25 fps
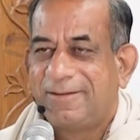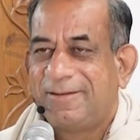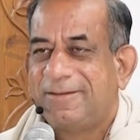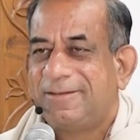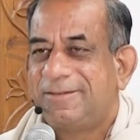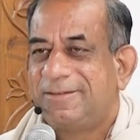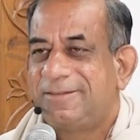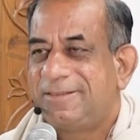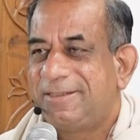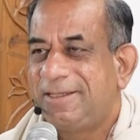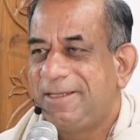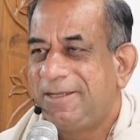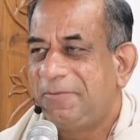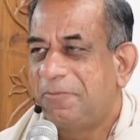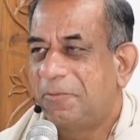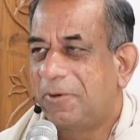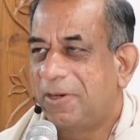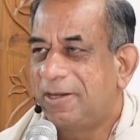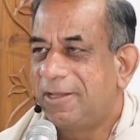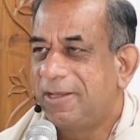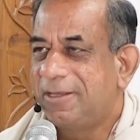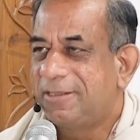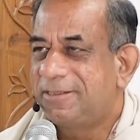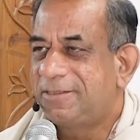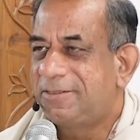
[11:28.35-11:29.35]
See,
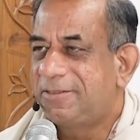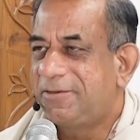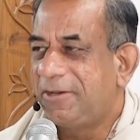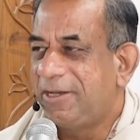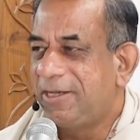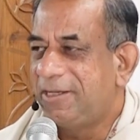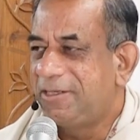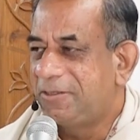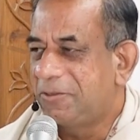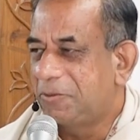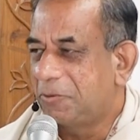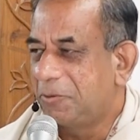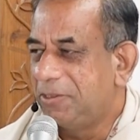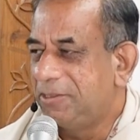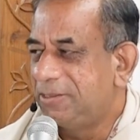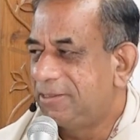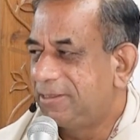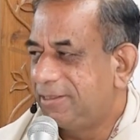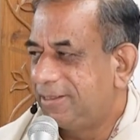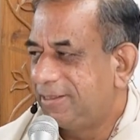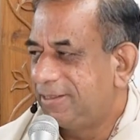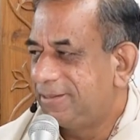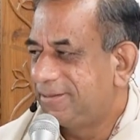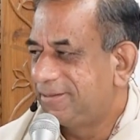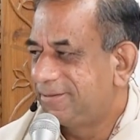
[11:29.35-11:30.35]
what a strange
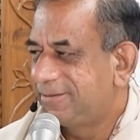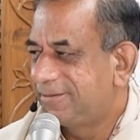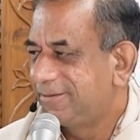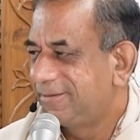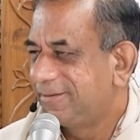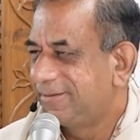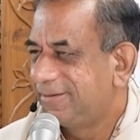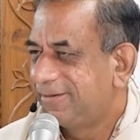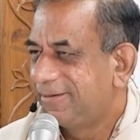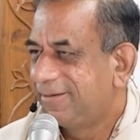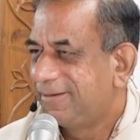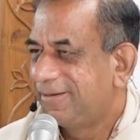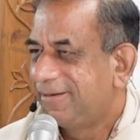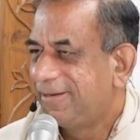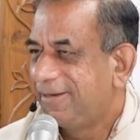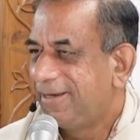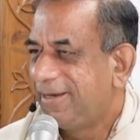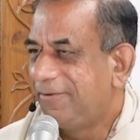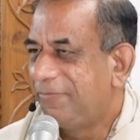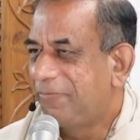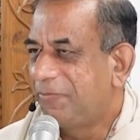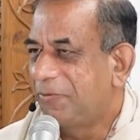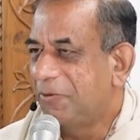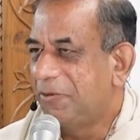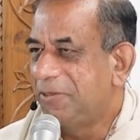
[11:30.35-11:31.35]
coincidence,
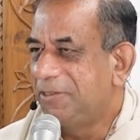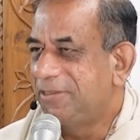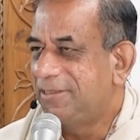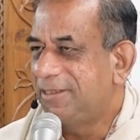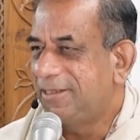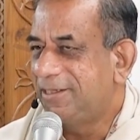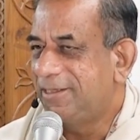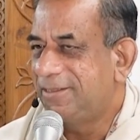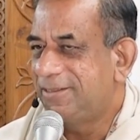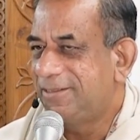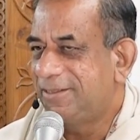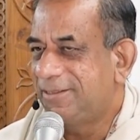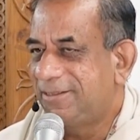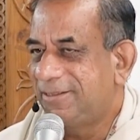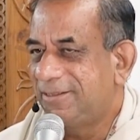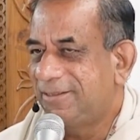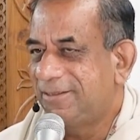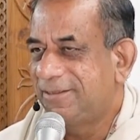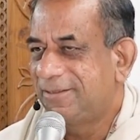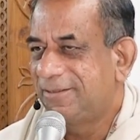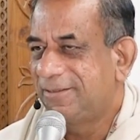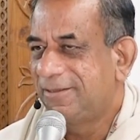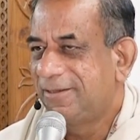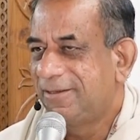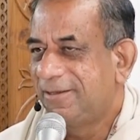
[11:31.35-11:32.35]
if coincidence it
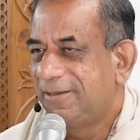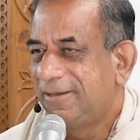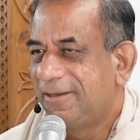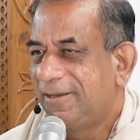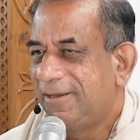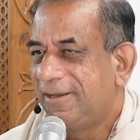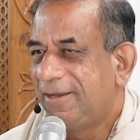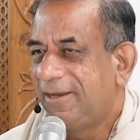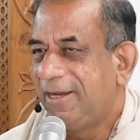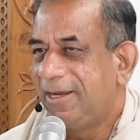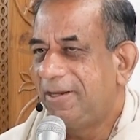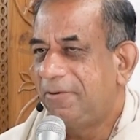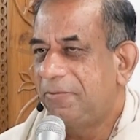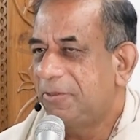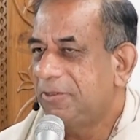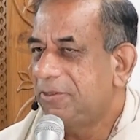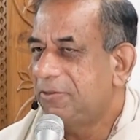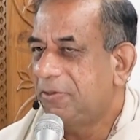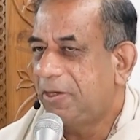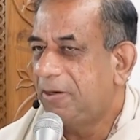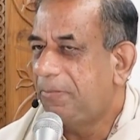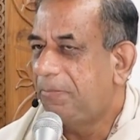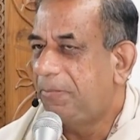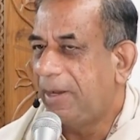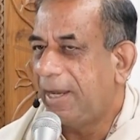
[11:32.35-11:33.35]
is. It was
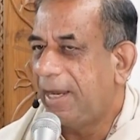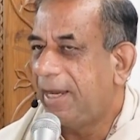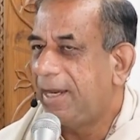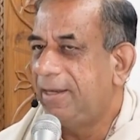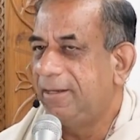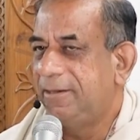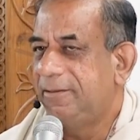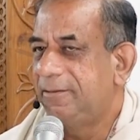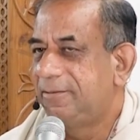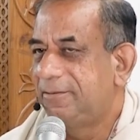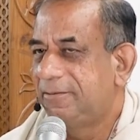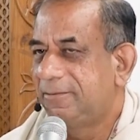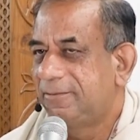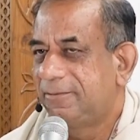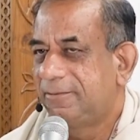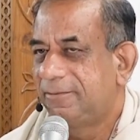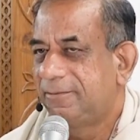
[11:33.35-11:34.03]
not planned.